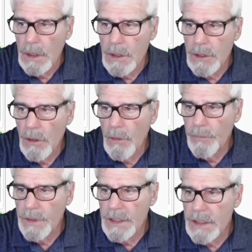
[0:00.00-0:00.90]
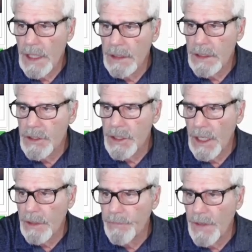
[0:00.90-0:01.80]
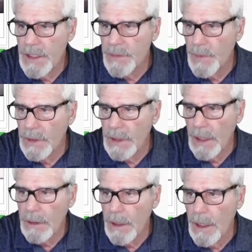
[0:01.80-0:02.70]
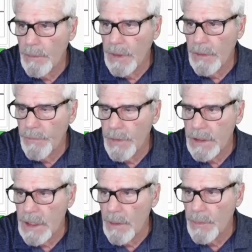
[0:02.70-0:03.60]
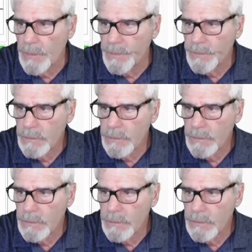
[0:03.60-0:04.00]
So if we decide to check Facebook.com here, for example,